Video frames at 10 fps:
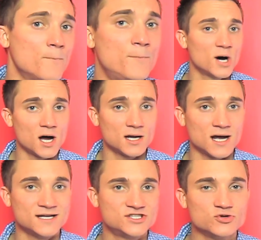but
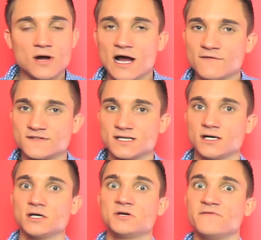I do have
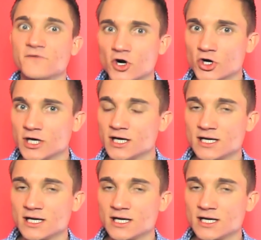to convert it,